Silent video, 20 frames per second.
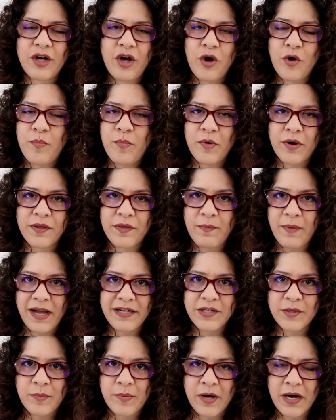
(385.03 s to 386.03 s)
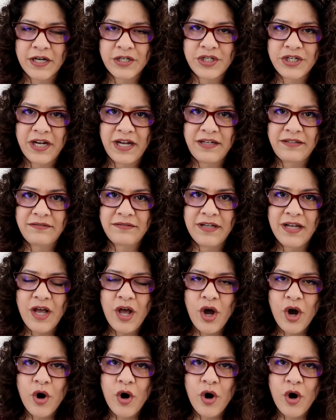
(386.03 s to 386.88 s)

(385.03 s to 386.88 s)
cope with my depression?